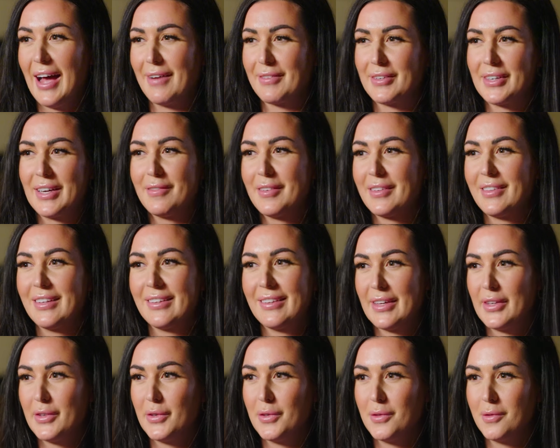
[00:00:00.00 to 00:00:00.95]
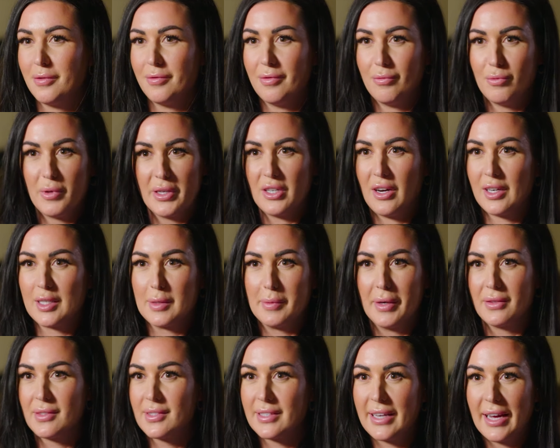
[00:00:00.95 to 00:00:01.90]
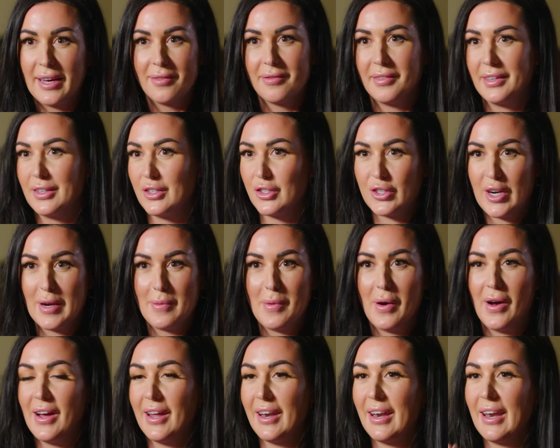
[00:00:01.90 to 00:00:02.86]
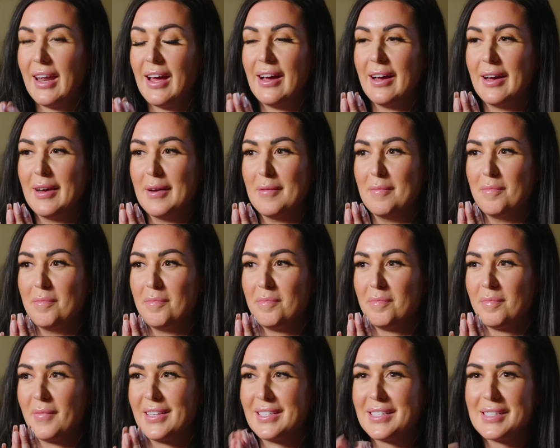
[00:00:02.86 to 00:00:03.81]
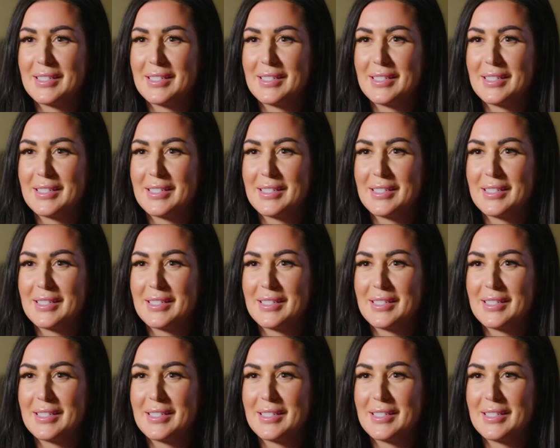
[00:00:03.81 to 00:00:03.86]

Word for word: After everything that you've we talked about, Steph and Draymond, um, is